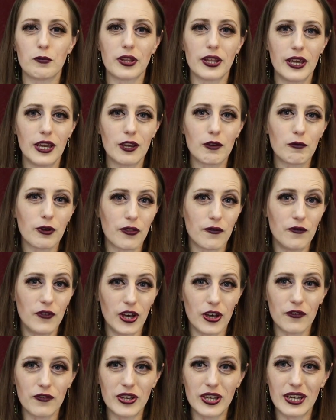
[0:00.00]
playing with
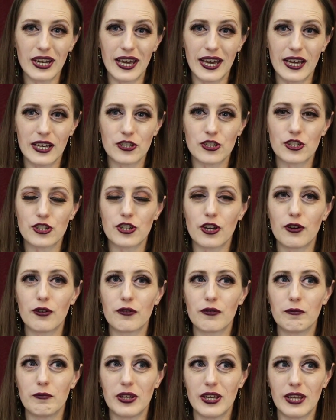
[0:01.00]
velvet has
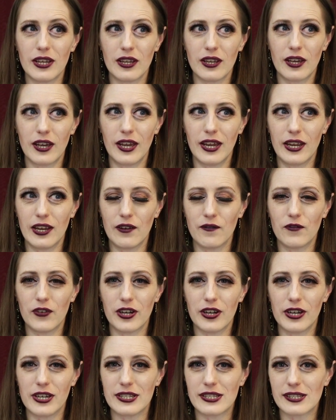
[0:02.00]
shown me a
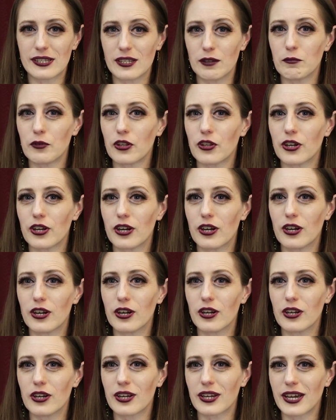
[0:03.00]
very
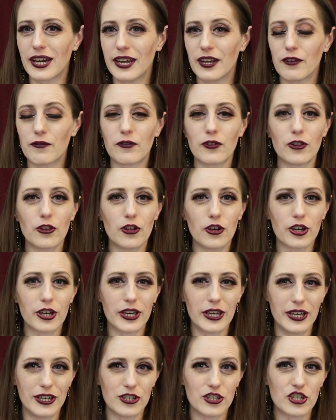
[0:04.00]
similar kind of look
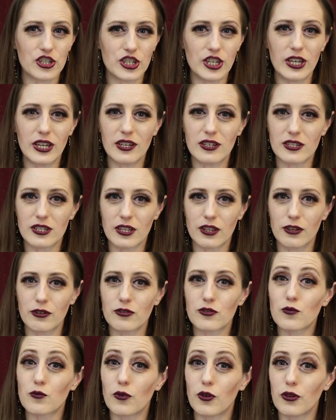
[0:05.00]
and sheen to
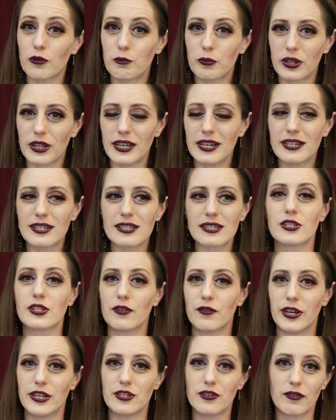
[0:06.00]
those rolled pleats.
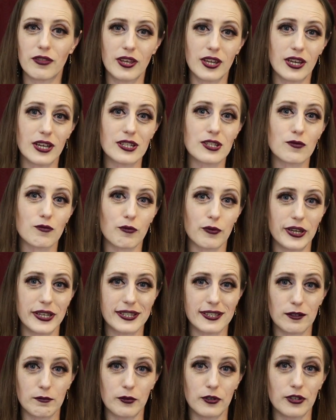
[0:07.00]
So I do think it's
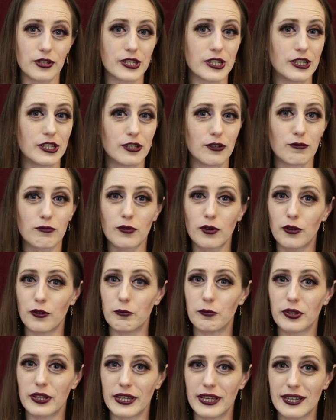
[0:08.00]
reasonable to do rolled
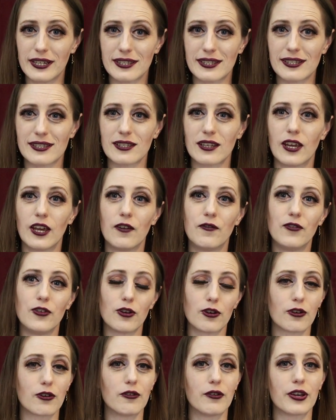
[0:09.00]
pleats if
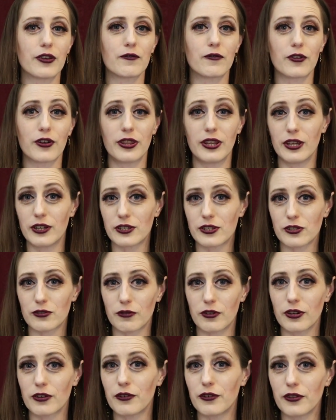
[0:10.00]
you're going for the
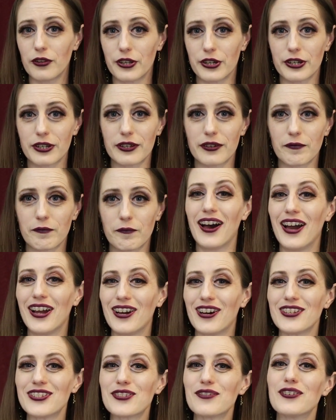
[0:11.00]
historical look. I
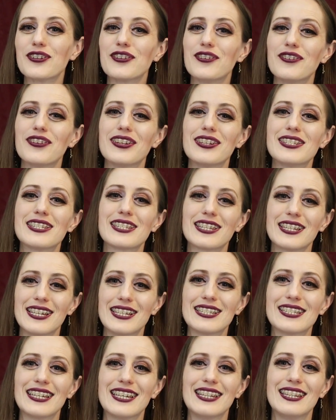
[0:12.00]
also included
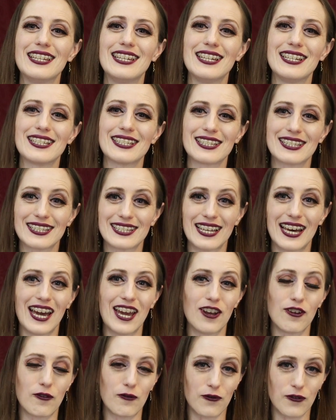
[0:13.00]
slits in the
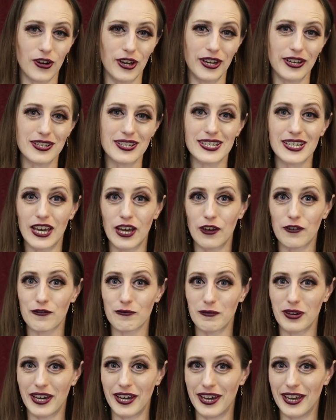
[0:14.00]
side front of
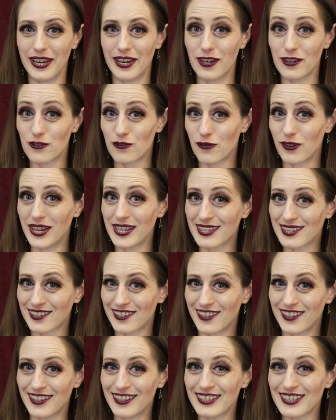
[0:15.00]
my dress
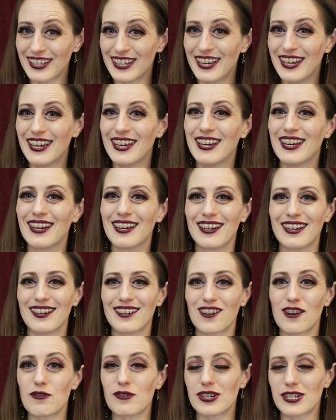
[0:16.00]
skirt,
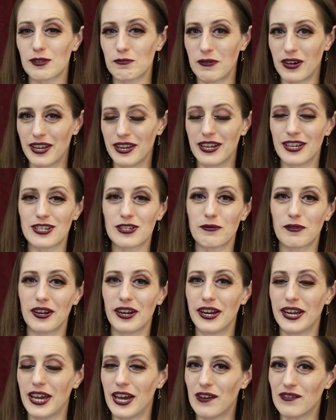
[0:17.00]
corresponding to where
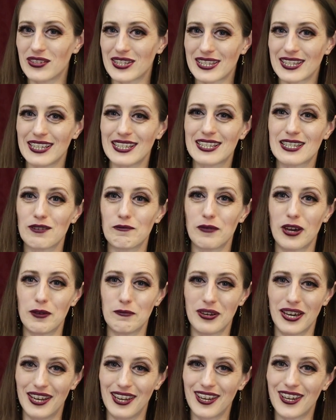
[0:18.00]
I have slits in my
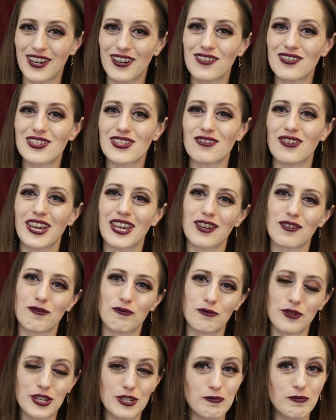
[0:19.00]
petticoat, so I can
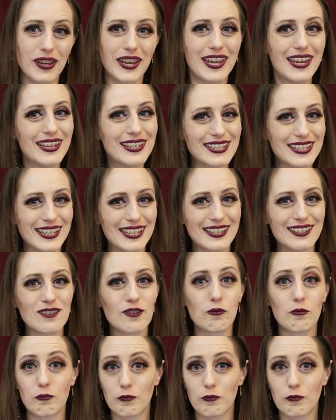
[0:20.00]
reach my hands in